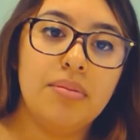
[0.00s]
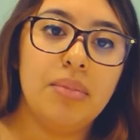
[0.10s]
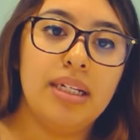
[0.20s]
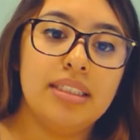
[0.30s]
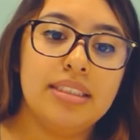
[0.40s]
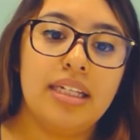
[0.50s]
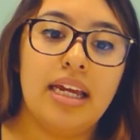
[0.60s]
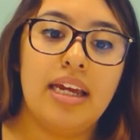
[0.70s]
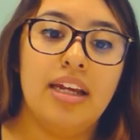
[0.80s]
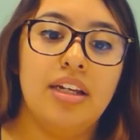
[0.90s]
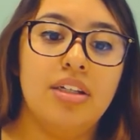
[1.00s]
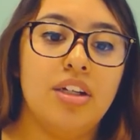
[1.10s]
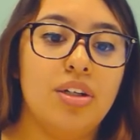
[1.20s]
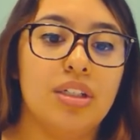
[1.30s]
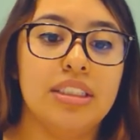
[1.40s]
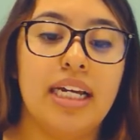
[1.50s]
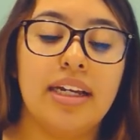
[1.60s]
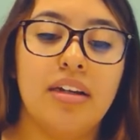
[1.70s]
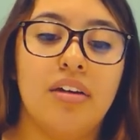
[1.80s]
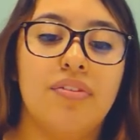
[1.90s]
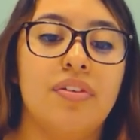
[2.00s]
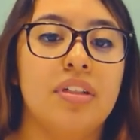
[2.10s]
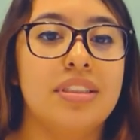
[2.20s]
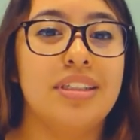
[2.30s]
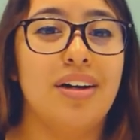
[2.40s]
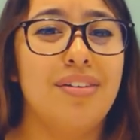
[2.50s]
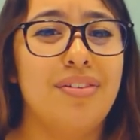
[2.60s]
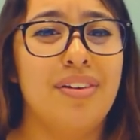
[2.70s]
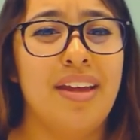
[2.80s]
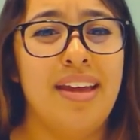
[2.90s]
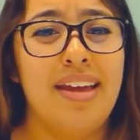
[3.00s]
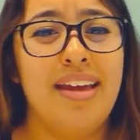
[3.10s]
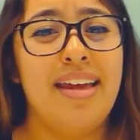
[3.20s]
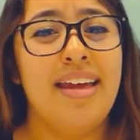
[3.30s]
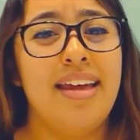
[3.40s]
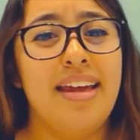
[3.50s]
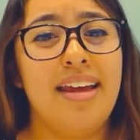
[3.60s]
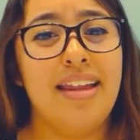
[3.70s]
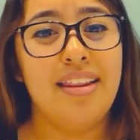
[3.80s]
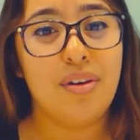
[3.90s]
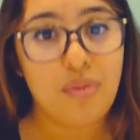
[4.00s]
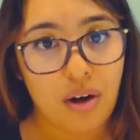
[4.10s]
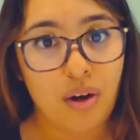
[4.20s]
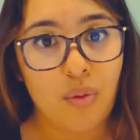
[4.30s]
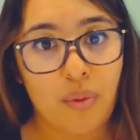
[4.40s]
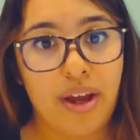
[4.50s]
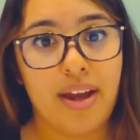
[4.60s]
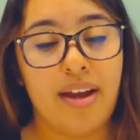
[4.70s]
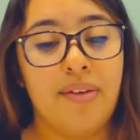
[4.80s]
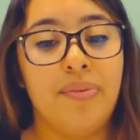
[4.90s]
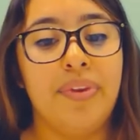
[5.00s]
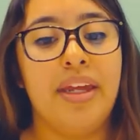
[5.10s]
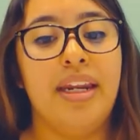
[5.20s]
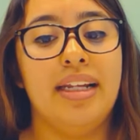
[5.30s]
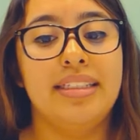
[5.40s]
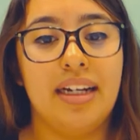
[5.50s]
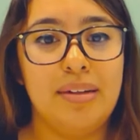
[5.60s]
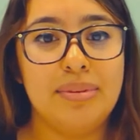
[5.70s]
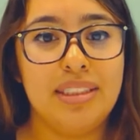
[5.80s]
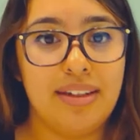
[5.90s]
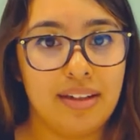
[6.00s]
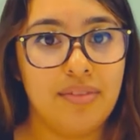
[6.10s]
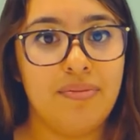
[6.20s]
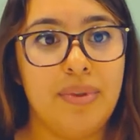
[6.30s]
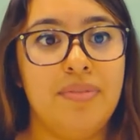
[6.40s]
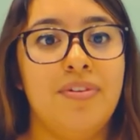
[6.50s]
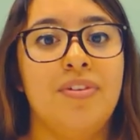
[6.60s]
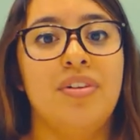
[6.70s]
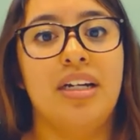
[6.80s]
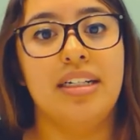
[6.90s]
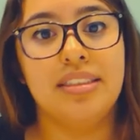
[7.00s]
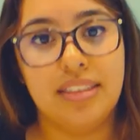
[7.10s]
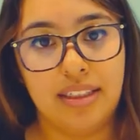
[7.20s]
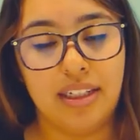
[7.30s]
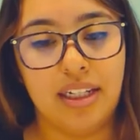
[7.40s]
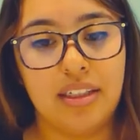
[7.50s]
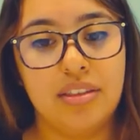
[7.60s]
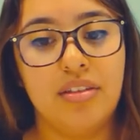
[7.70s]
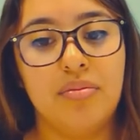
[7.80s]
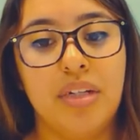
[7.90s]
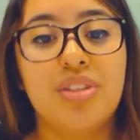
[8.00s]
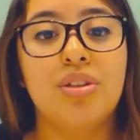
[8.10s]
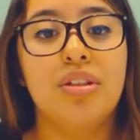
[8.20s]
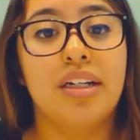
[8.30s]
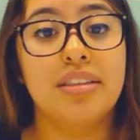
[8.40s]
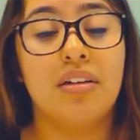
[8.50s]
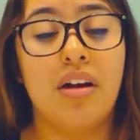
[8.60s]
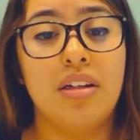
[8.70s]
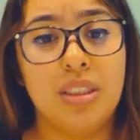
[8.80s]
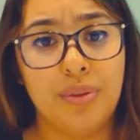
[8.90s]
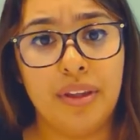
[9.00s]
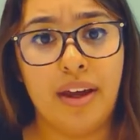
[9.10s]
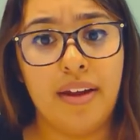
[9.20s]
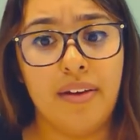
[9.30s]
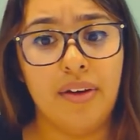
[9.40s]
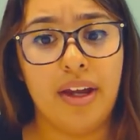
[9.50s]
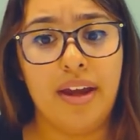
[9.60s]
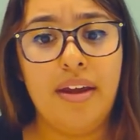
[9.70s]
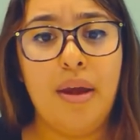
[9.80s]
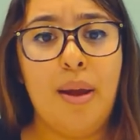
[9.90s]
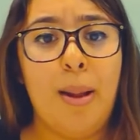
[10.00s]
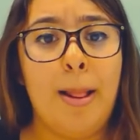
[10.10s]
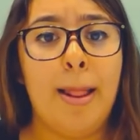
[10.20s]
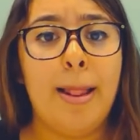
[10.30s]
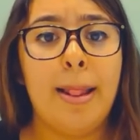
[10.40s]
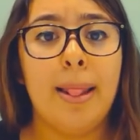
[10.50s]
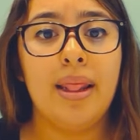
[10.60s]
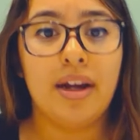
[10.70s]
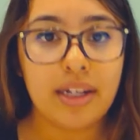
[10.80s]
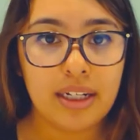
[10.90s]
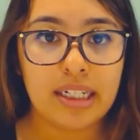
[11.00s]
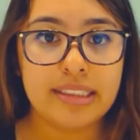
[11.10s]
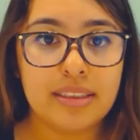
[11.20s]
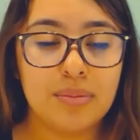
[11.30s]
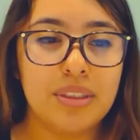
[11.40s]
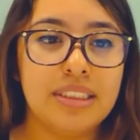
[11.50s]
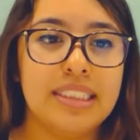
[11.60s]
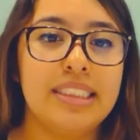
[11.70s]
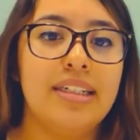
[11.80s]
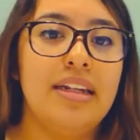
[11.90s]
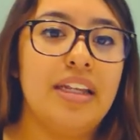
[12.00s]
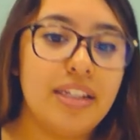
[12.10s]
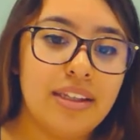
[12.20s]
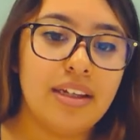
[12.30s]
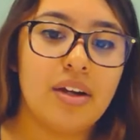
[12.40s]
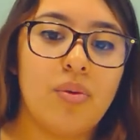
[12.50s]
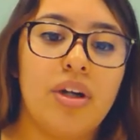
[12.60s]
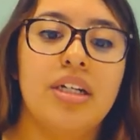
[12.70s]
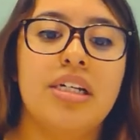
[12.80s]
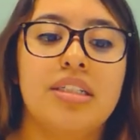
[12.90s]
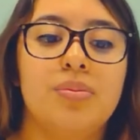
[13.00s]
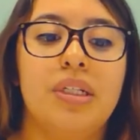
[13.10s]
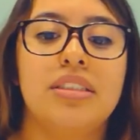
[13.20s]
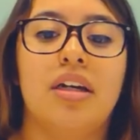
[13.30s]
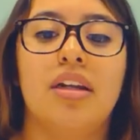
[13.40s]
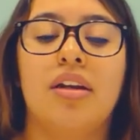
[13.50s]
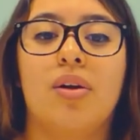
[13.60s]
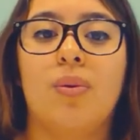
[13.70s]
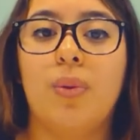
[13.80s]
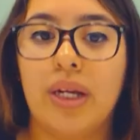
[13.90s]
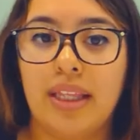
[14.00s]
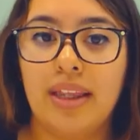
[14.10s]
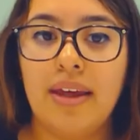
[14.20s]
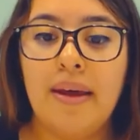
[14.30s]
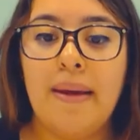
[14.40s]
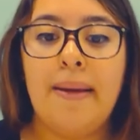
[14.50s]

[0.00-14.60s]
teammates, and you're stacking on for yourself in the wrong way, and at times it can be viewed as stealing. So make sure you guys are not doing that, okay? Logging customers is another thing I wanted to touch base on quickly,